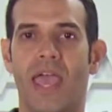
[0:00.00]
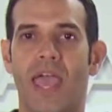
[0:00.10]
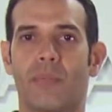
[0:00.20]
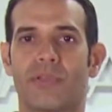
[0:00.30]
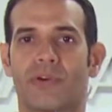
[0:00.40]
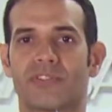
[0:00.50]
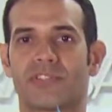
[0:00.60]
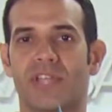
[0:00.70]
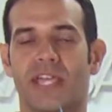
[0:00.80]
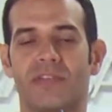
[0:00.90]
and with our
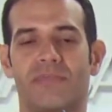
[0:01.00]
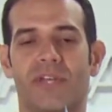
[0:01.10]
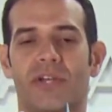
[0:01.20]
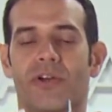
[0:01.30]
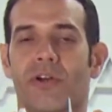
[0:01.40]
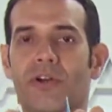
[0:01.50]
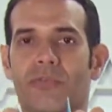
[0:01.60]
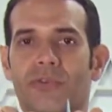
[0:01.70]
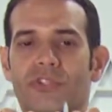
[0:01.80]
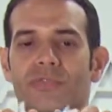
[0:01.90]
second finger and our
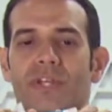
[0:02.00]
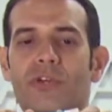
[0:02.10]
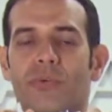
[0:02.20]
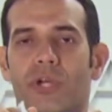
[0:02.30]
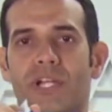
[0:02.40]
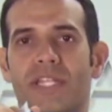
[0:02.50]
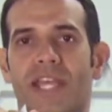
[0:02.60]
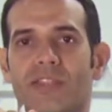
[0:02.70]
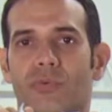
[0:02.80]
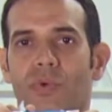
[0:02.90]
first finger, we're going to
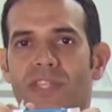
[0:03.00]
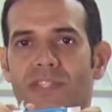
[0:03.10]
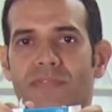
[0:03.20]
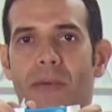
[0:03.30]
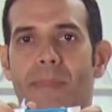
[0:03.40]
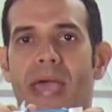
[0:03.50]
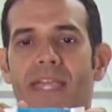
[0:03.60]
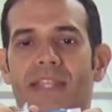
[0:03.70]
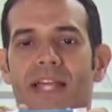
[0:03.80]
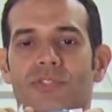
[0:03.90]
take the rest of that
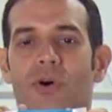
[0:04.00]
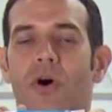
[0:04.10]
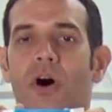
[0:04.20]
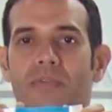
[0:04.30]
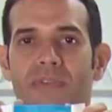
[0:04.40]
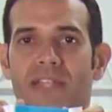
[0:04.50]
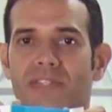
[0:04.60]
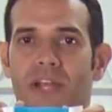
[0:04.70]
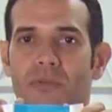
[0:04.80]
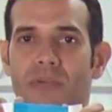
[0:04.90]
backing that's off that
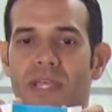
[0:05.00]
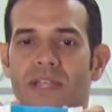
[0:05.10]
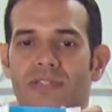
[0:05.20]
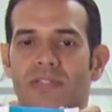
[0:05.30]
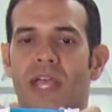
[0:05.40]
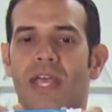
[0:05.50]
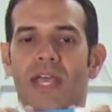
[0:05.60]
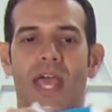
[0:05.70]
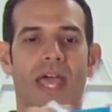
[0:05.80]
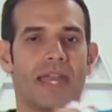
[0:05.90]
center piece.
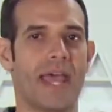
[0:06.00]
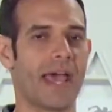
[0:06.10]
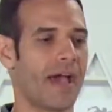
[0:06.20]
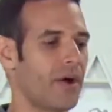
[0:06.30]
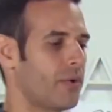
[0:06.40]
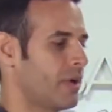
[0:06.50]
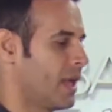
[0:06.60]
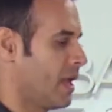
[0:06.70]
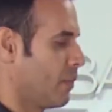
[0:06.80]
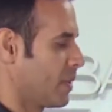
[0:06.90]
And now
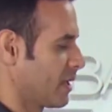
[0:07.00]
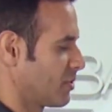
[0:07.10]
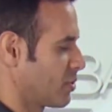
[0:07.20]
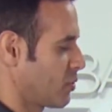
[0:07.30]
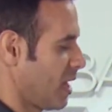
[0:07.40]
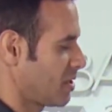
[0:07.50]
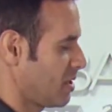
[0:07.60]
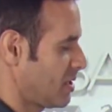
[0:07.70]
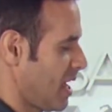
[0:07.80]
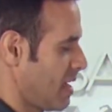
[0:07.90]
we can stretch
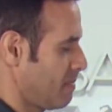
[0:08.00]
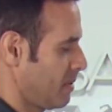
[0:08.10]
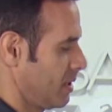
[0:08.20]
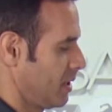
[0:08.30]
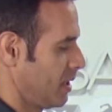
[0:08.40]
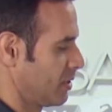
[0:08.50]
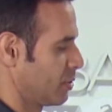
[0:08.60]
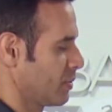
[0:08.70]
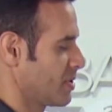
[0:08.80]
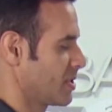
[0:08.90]
the tape
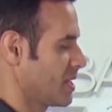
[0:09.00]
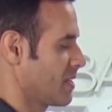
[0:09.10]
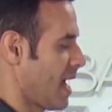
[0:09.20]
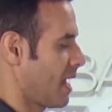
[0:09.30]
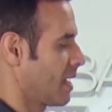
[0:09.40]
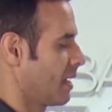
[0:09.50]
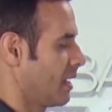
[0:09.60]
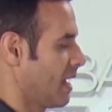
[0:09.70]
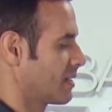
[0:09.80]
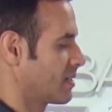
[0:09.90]
until we see
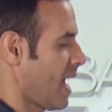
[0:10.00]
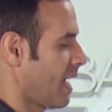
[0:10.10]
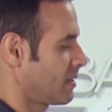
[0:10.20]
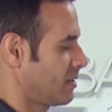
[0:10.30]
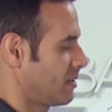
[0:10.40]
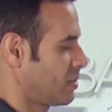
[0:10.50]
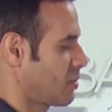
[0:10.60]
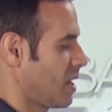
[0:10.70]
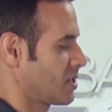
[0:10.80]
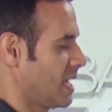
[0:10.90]
that exact
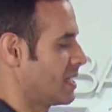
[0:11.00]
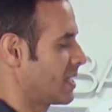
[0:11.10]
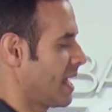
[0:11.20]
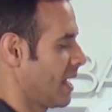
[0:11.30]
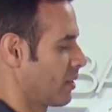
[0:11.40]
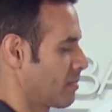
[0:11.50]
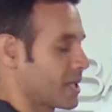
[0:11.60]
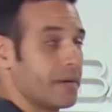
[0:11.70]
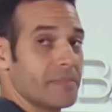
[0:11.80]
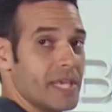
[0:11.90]
stretch indicator
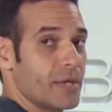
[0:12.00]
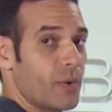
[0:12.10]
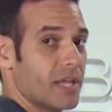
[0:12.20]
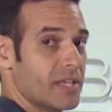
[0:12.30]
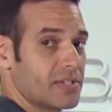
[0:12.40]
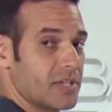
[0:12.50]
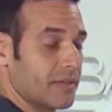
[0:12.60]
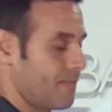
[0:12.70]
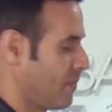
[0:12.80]
become equidistant.